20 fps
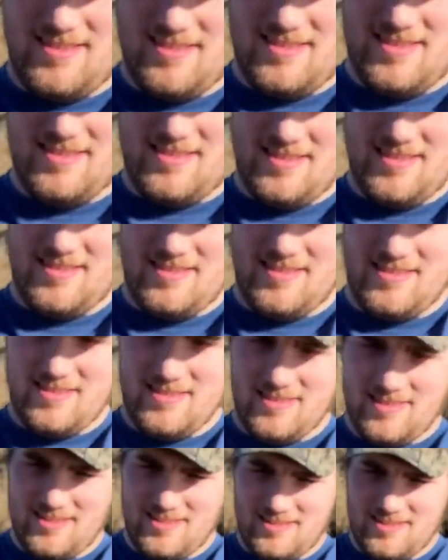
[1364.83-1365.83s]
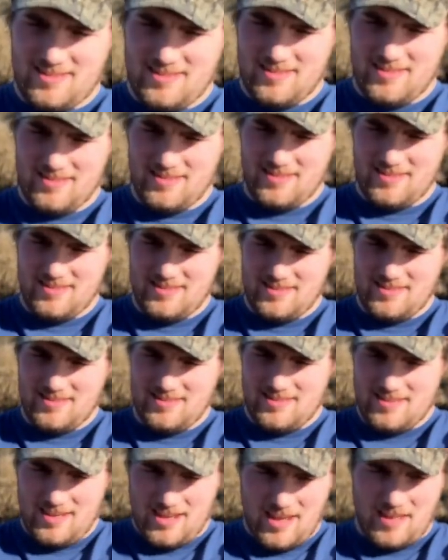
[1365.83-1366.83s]
wild fish. These are planters, right?
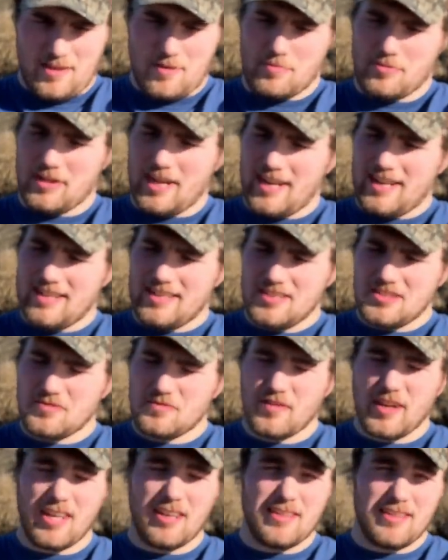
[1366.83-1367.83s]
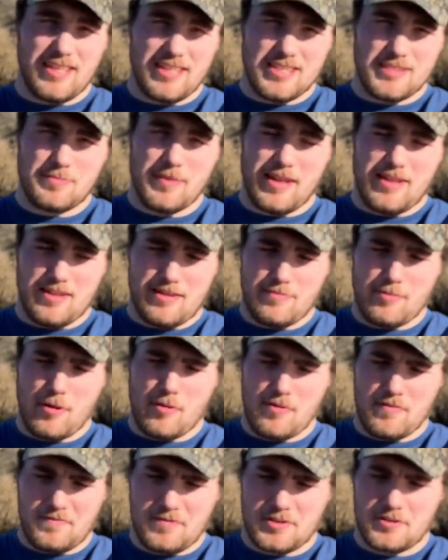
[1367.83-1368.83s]
Yeah, they're planted as fingerlings by the
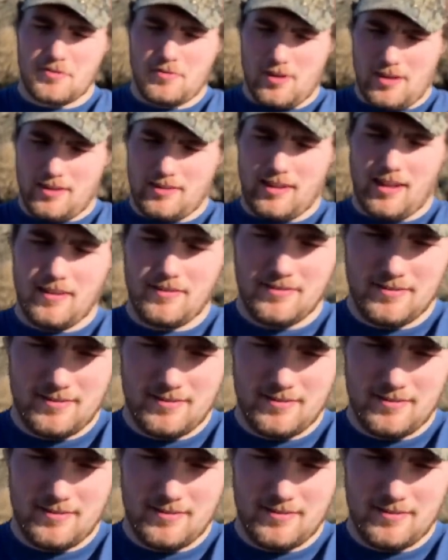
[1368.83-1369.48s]
Department of Fish and Wildlife.